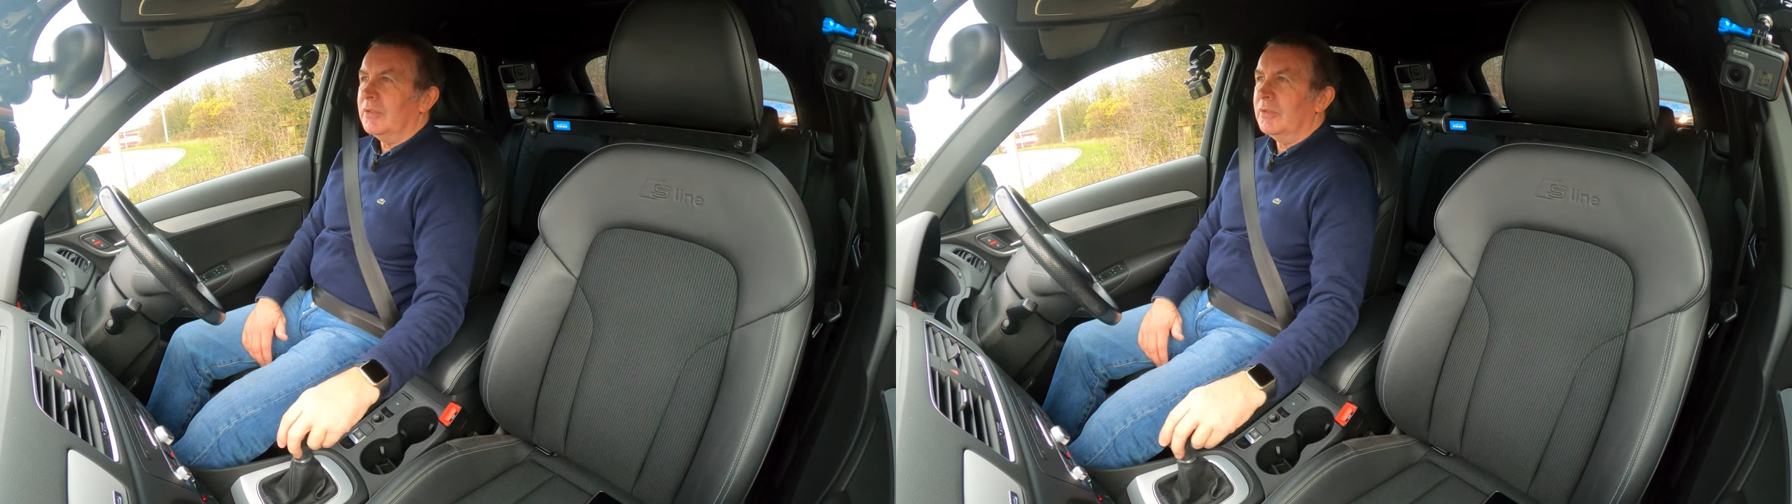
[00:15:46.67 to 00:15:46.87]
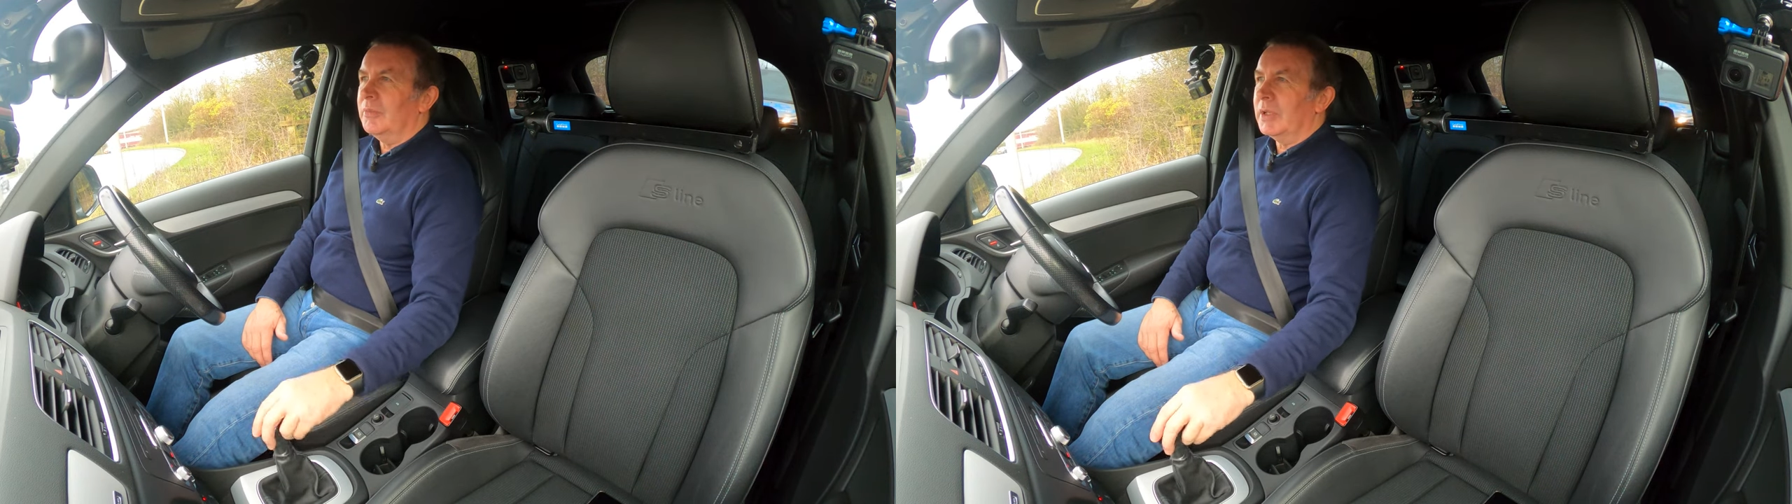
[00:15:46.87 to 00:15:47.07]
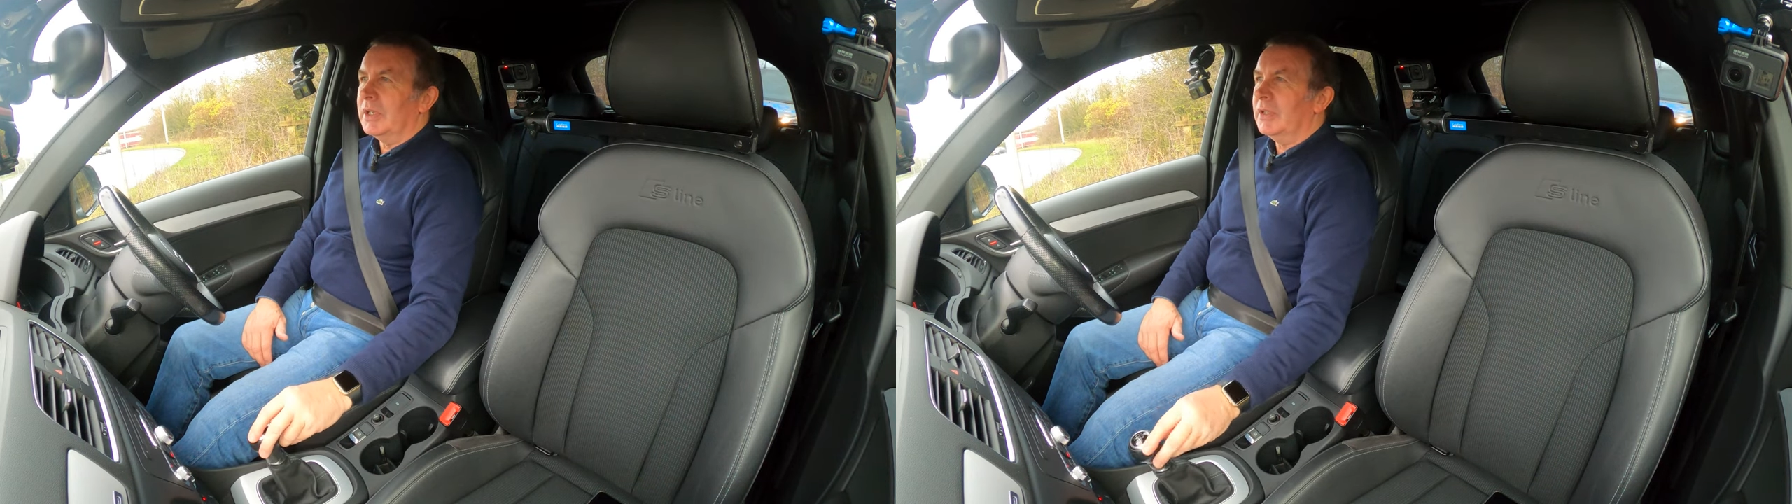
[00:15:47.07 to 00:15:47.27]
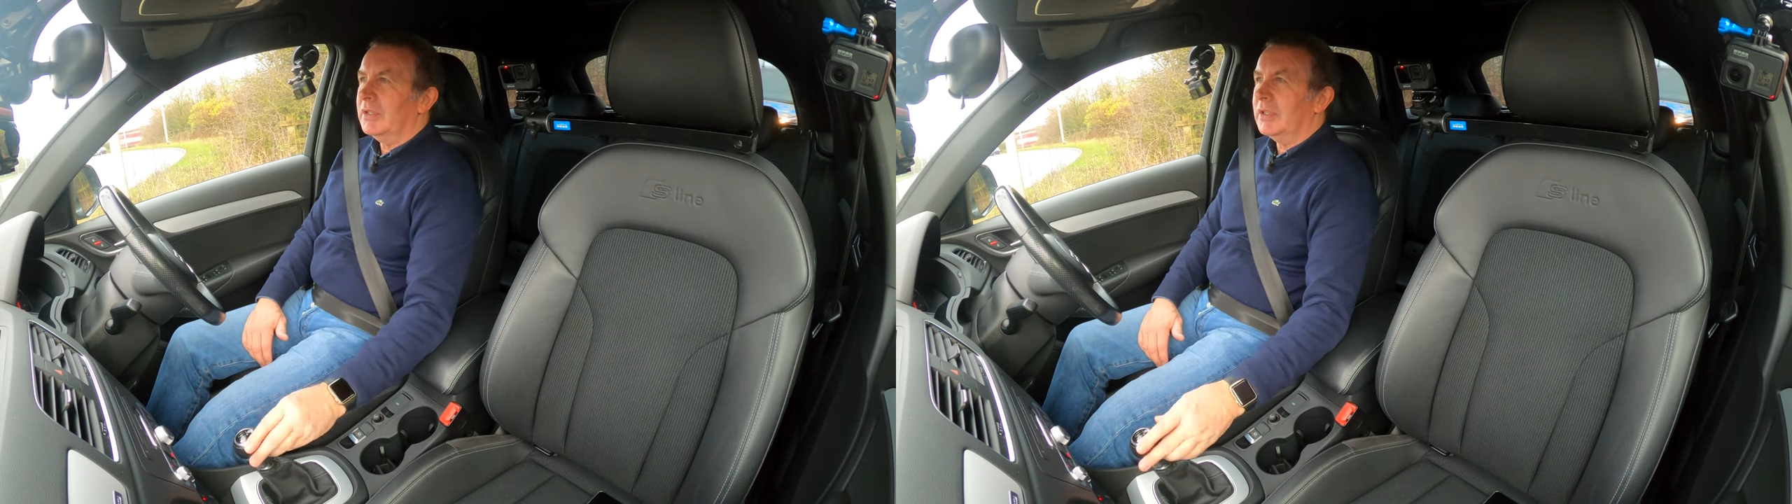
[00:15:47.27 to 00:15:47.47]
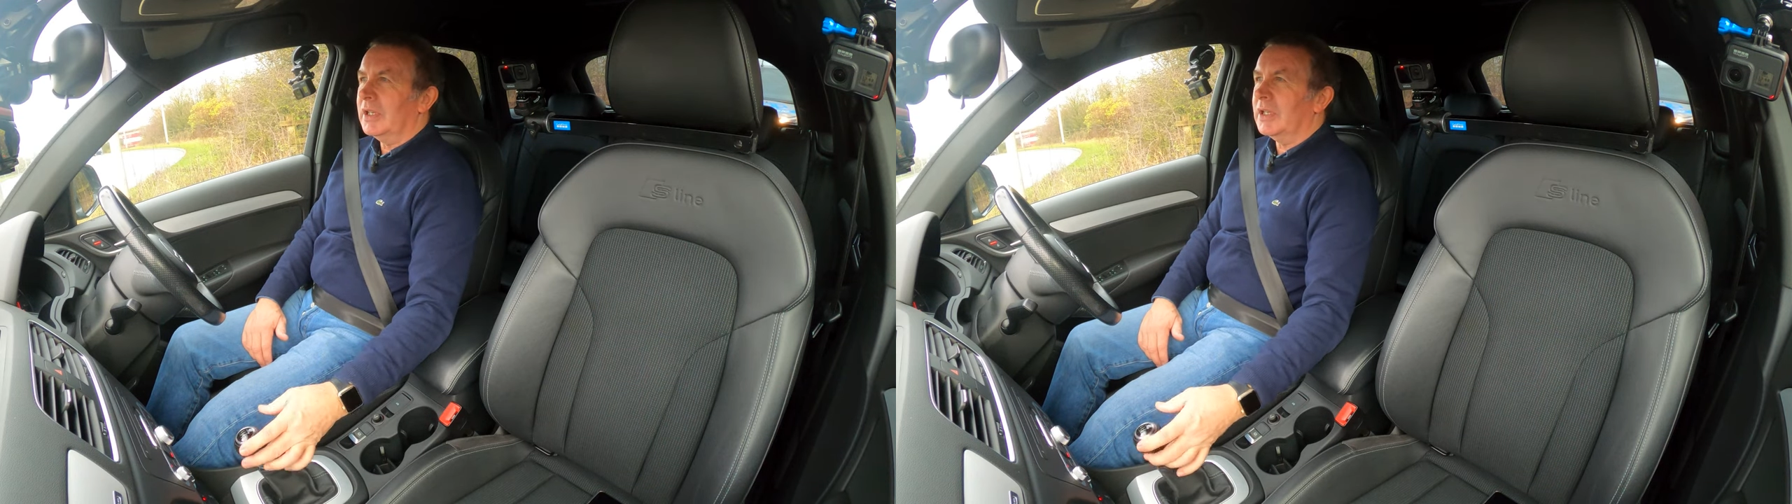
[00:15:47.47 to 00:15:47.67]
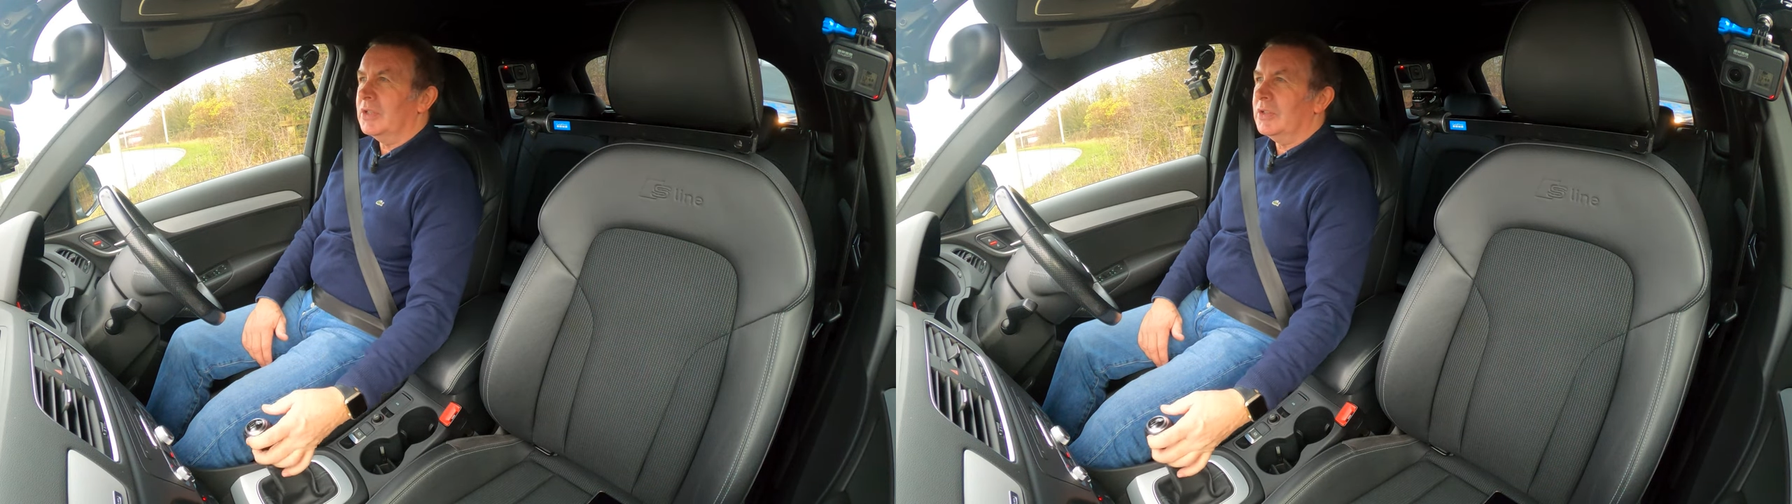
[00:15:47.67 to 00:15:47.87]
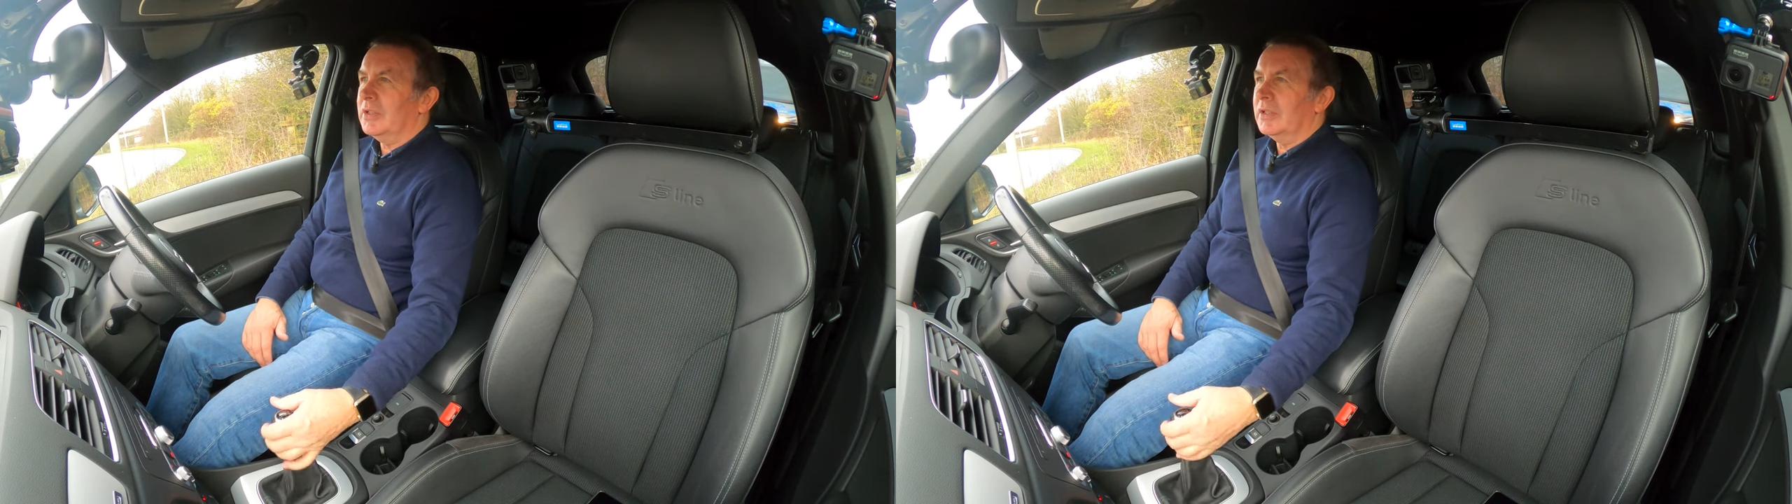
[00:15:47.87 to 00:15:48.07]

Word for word: with my I can